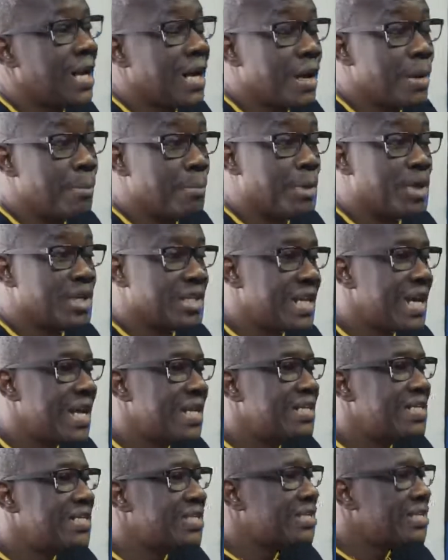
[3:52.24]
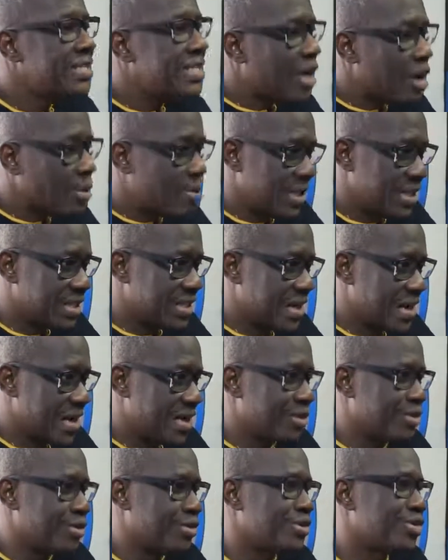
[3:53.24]
But then there will be
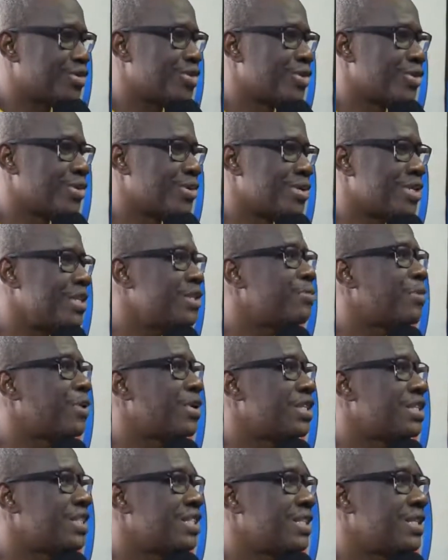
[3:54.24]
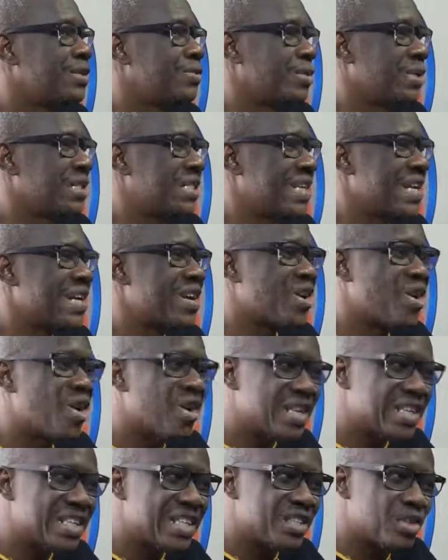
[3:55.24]
interaction. So this policy will take
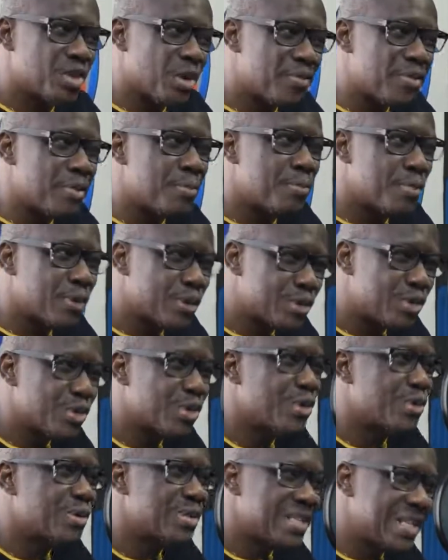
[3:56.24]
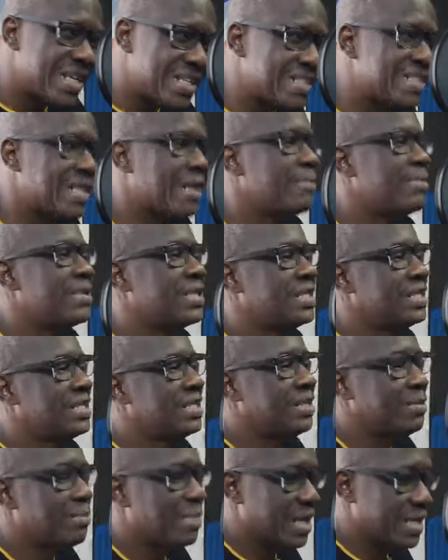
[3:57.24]
cognizance of the protocols established
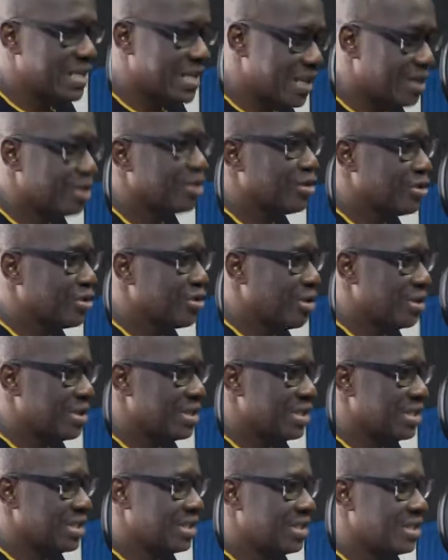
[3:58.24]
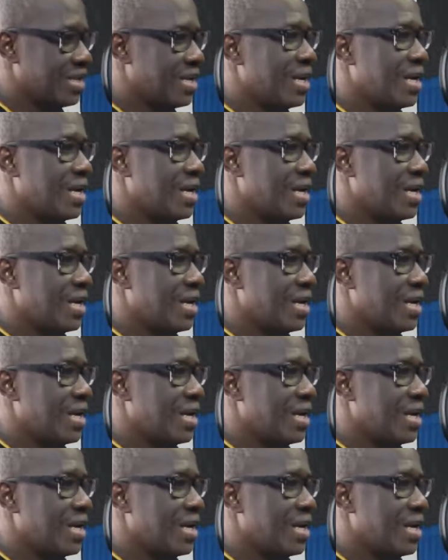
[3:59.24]
by the health authorities.